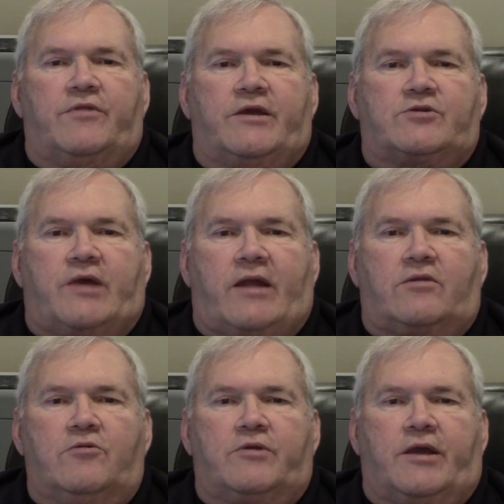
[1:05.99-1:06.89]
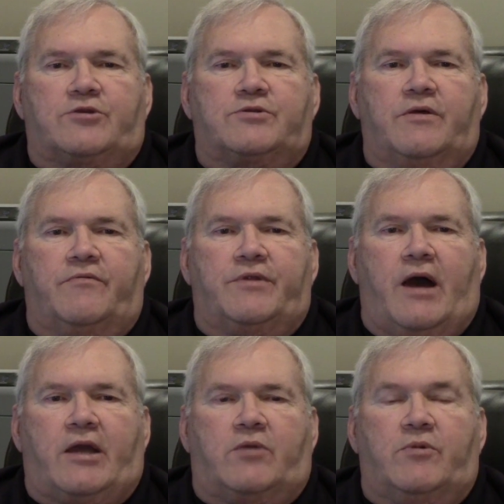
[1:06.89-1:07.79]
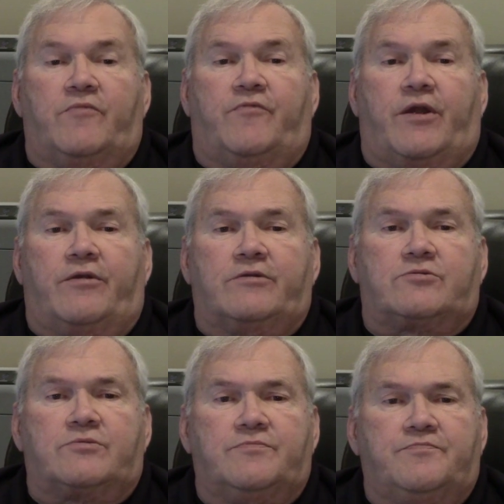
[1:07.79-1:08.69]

the exact location of the document varies.